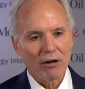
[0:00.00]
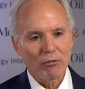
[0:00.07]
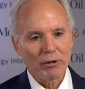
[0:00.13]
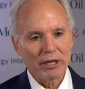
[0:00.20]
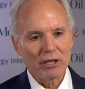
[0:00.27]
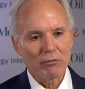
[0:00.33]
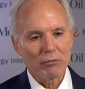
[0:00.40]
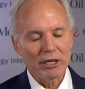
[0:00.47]

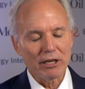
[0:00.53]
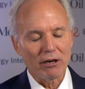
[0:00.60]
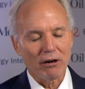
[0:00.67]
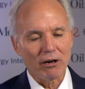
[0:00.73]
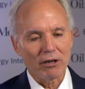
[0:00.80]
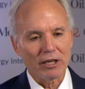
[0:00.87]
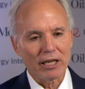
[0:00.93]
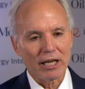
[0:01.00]
We
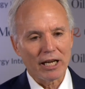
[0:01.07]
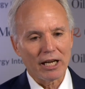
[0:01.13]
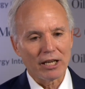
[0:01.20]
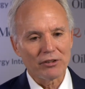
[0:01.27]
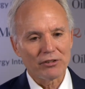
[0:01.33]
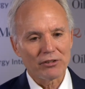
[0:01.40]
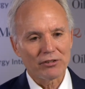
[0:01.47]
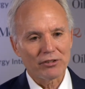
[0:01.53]
aren't
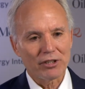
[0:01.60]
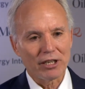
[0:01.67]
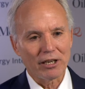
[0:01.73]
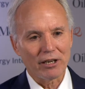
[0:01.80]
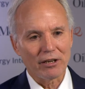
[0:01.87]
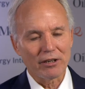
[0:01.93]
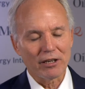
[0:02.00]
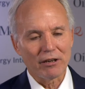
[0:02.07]
as
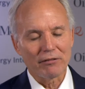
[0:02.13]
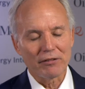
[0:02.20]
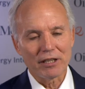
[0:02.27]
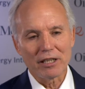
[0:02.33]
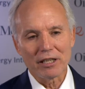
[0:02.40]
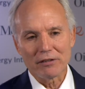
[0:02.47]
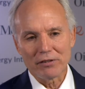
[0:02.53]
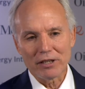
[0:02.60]
scared of
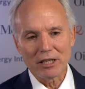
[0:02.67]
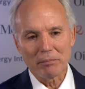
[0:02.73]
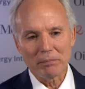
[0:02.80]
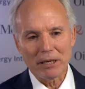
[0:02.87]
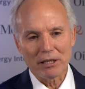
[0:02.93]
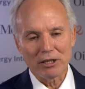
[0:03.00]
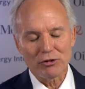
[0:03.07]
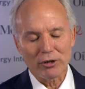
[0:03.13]
EV
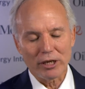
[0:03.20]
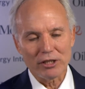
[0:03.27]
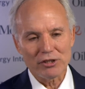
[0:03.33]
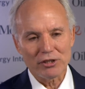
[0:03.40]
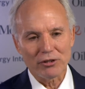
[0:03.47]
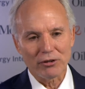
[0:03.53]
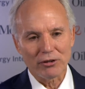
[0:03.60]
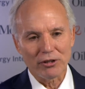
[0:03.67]

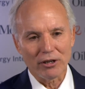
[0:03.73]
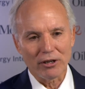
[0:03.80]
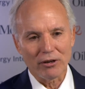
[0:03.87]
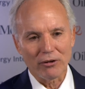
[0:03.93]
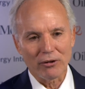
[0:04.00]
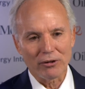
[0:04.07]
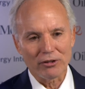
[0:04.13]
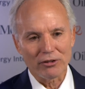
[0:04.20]
penetration
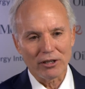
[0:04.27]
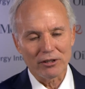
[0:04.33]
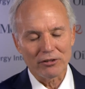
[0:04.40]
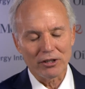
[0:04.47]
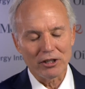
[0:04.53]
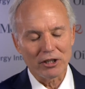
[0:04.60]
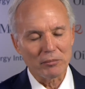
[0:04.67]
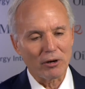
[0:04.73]
or
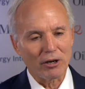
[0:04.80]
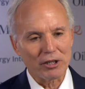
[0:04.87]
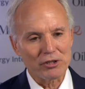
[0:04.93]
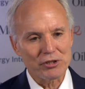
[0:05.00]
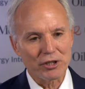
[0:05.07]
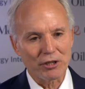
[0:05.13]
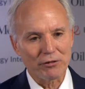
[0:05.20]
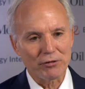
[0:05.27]
stealing market
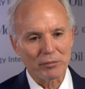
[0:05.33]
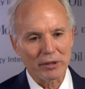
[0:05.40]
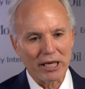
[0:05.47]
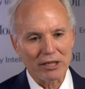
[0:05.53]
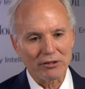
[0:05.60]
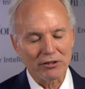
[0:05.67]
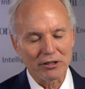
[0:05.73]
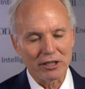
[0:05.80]
share from
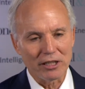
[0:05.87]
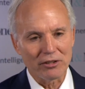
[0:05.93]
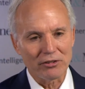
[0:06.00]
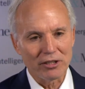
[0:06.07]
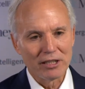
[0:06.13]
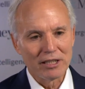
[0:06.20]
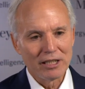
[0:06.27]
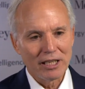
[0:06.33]
gasoline
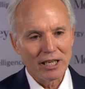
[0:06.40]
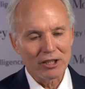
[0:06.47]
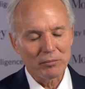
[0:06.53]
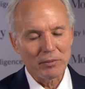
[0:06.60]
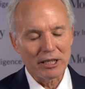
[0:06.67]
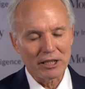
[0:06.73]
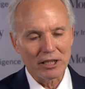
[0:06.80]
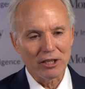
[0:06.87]
as
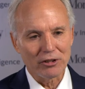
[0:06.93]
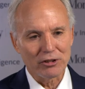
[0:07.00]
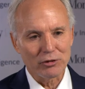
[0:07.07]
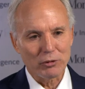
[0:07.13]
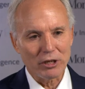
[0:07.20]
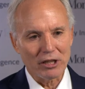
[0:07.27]
many others.